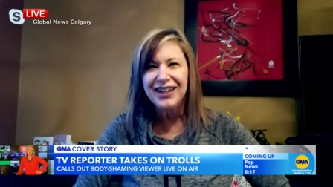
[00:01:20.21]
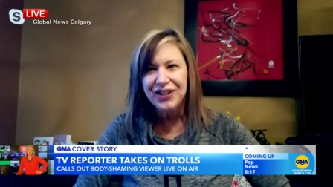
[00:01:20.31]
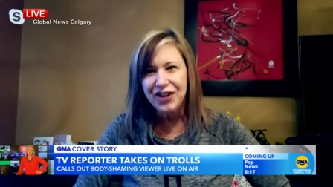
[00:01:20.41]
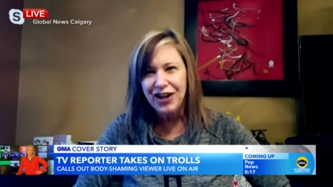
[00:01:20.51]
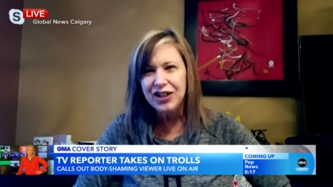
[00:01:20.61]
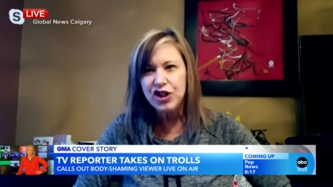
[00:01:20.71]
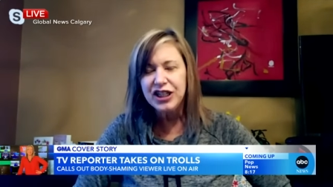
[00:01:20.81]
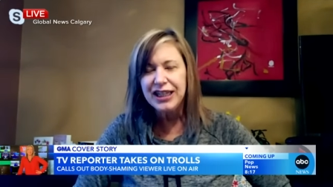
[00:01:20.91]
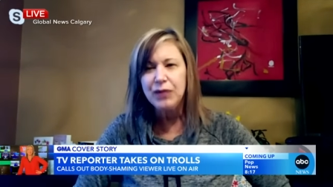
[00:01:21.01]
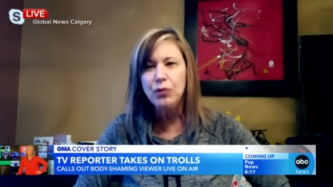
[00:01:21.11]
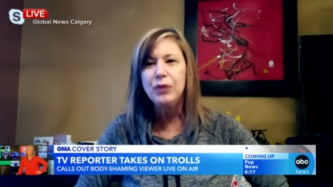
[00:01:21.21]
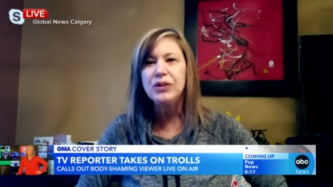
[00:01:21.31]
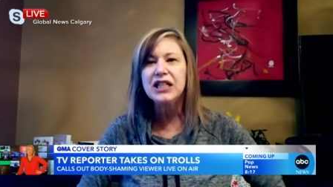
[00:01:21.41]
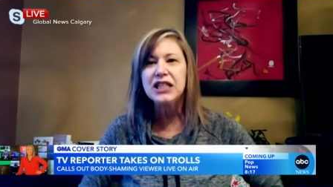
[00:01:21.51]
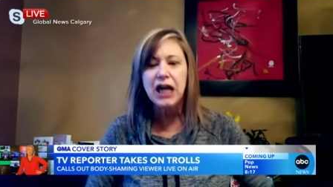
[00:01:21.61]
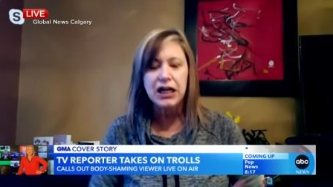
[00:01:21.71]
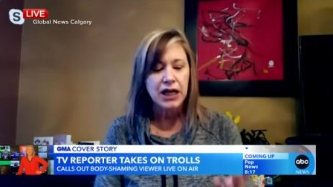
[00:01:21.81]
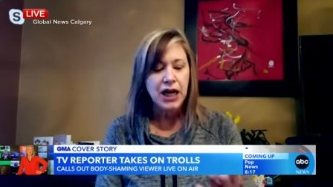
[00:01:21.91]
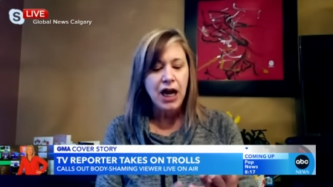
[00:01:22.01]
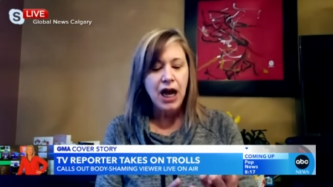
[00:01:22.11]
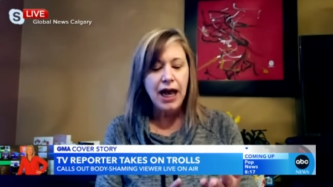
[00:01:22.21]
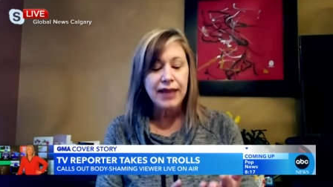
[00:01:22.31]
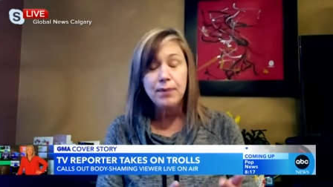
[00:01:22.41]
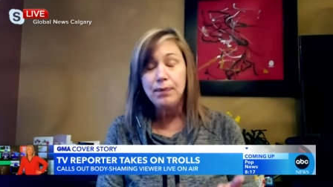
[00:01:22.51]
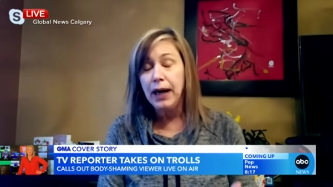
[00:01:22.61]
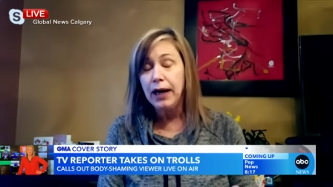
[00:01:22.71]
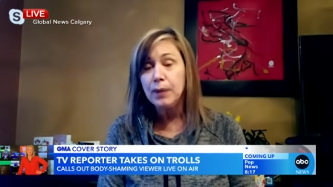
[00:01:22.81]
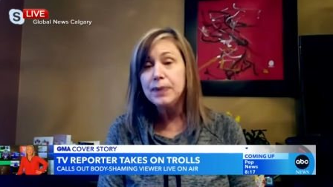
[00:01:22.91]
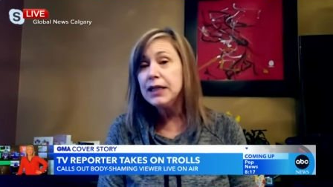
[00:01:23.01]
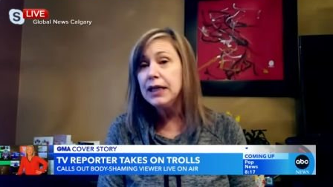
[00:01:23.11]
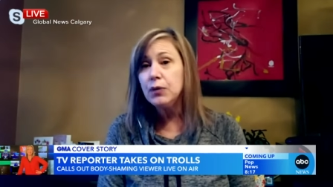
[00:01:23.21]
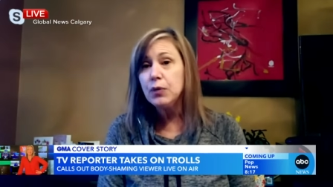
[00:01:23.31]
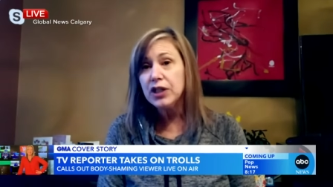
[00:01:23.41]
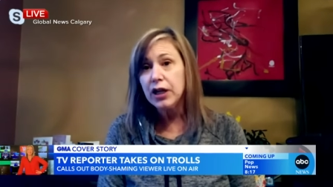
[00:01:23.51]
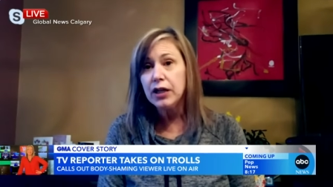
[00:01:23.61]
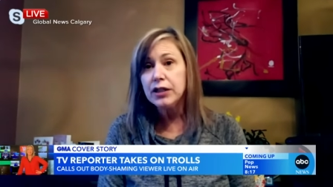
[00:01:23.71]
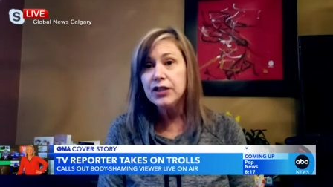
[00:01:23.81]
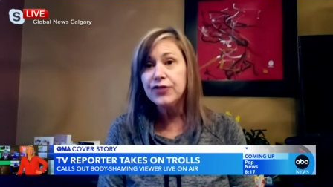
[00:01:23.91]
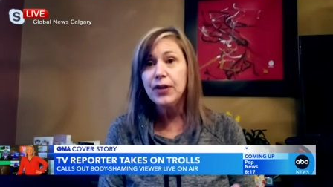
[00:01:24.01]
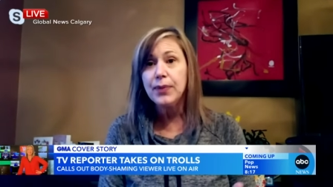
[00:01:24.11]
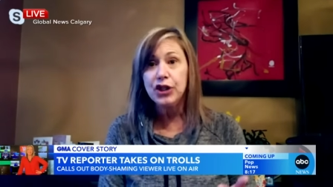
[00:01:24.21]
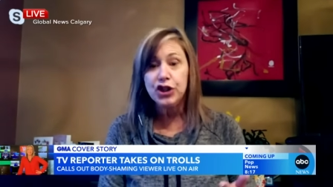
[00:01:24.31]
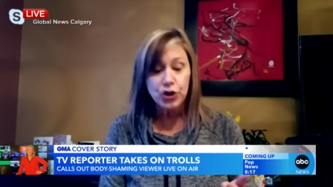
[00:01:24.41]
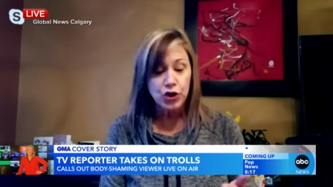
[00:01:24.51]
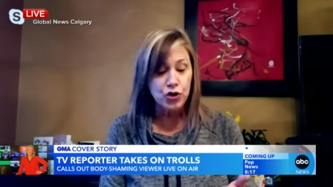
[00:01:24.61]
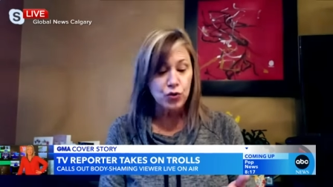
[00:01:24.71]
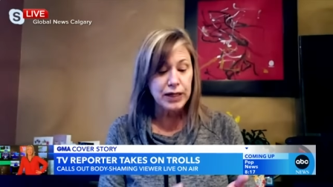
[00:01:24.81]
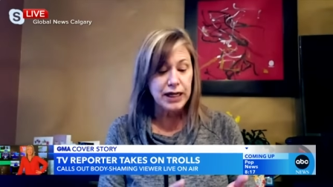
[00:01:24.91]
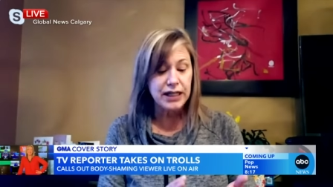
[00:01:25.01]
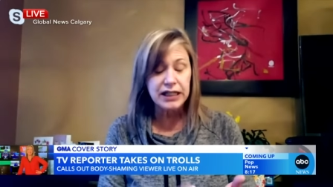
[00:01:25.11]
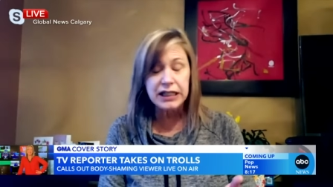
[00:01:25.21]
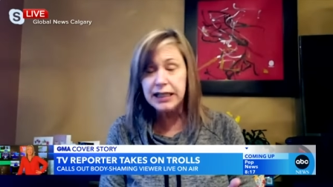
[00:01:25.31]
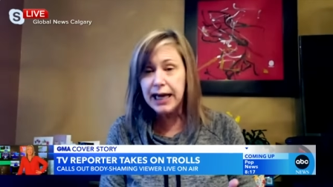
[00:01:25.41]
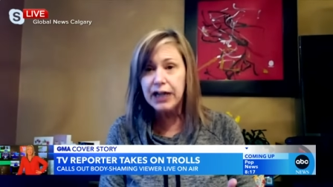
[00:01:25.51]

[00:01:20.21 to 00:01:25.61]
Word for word: having her uterus removed, sharing her battle publicly. This particular email